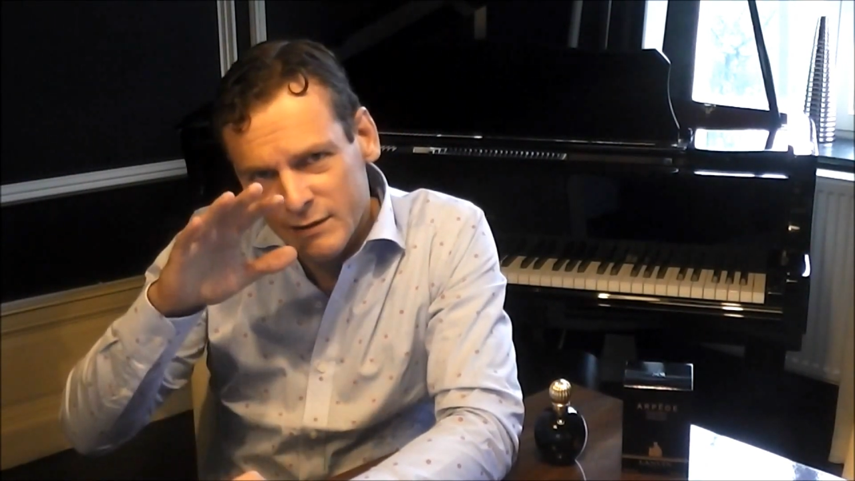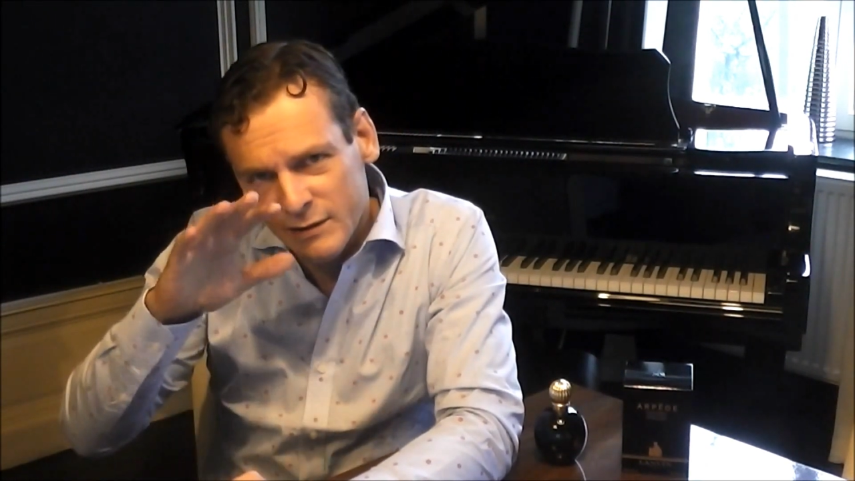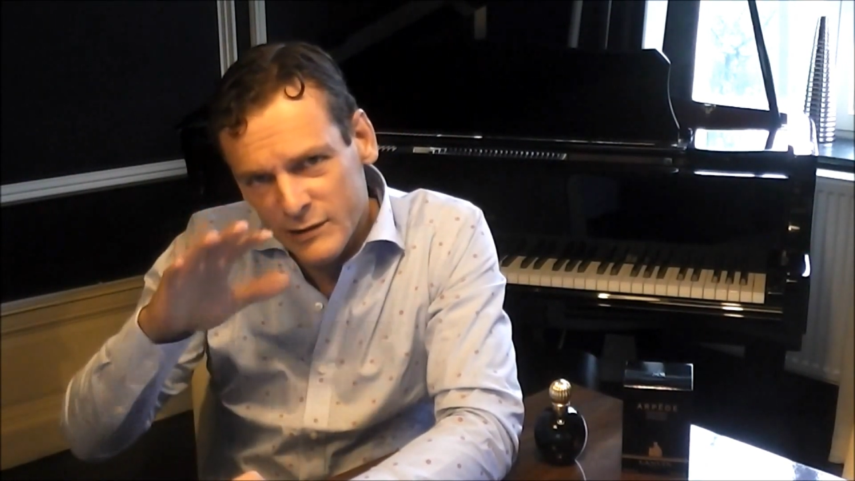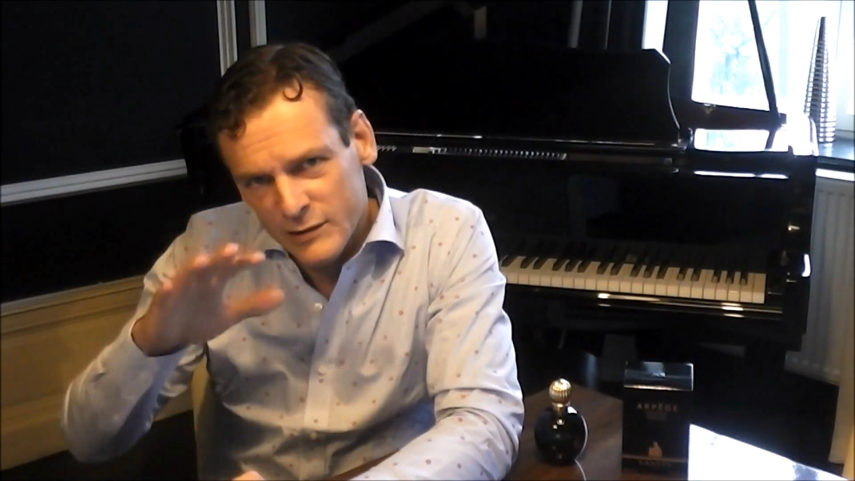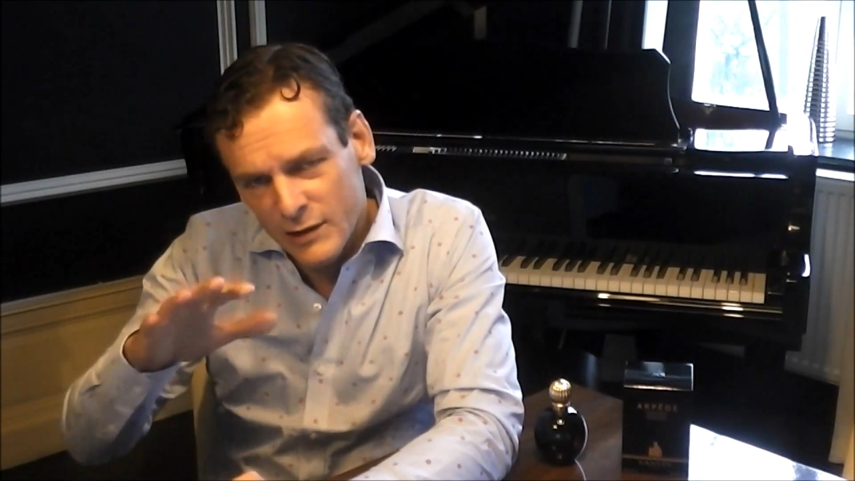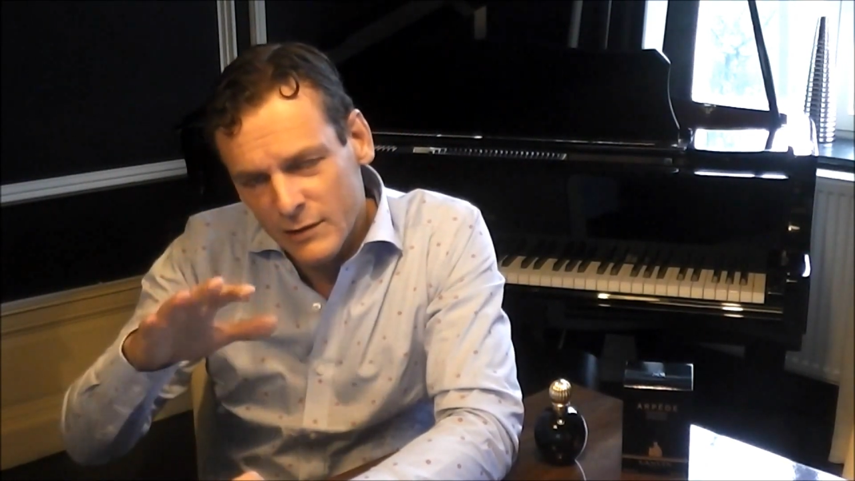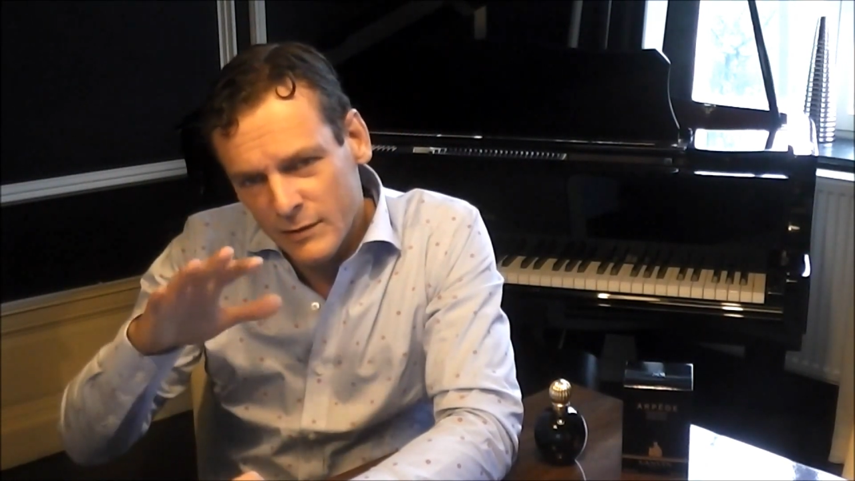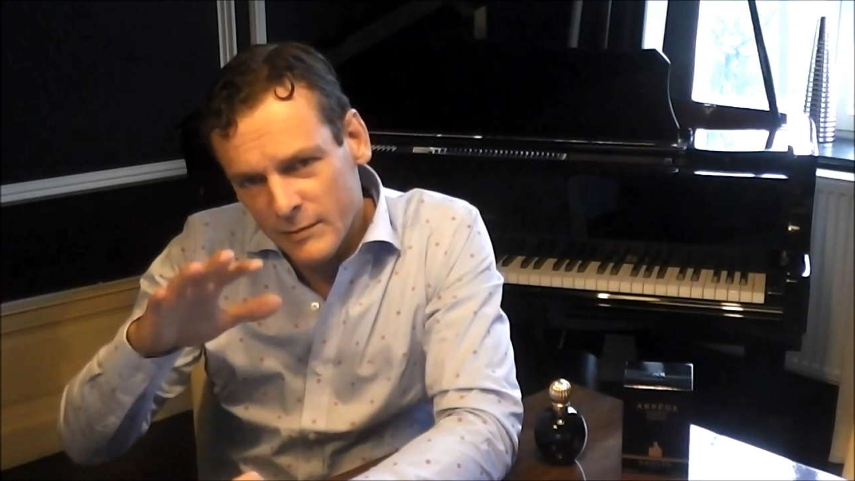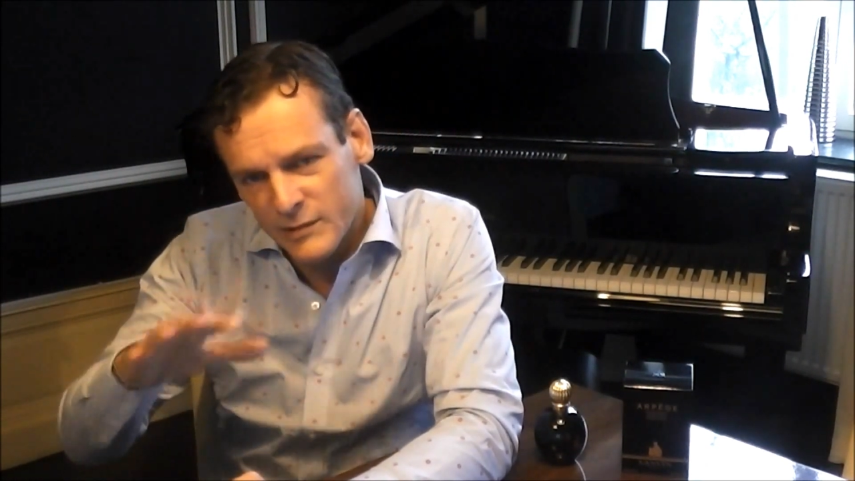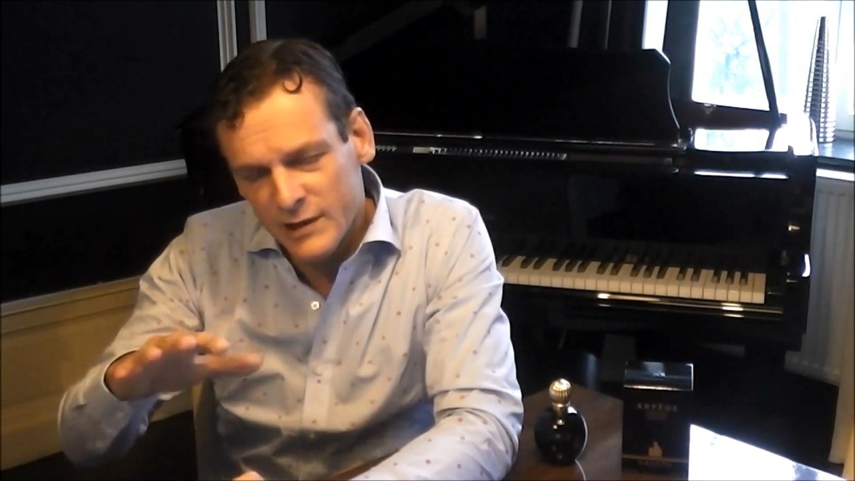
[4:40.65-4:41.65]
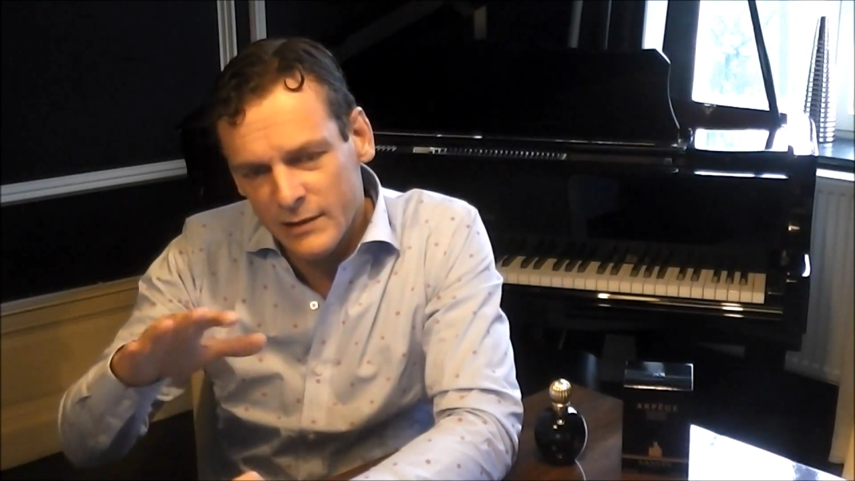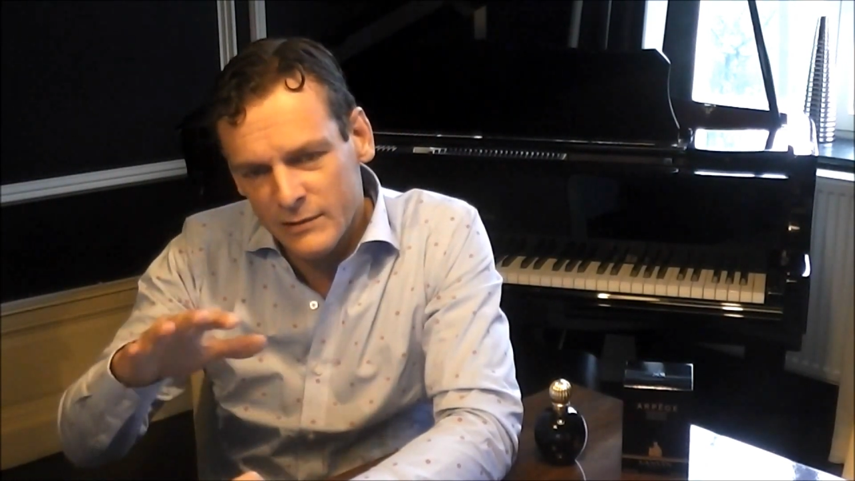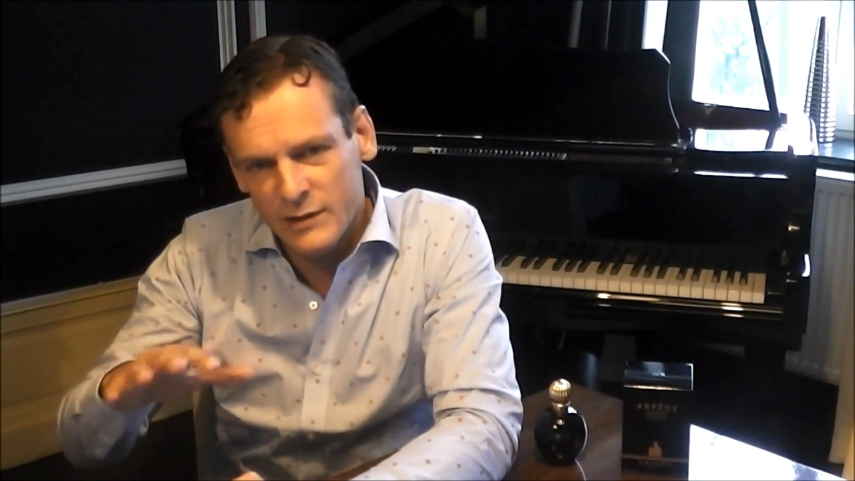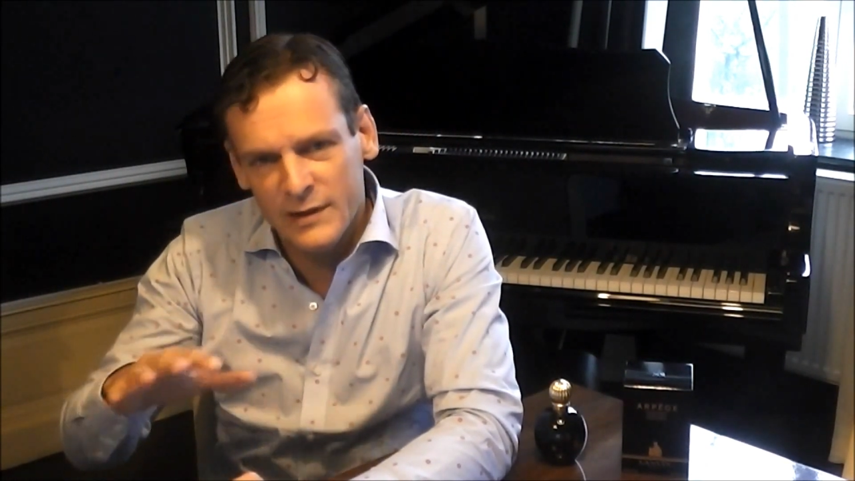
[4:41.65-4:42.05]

to soften themselves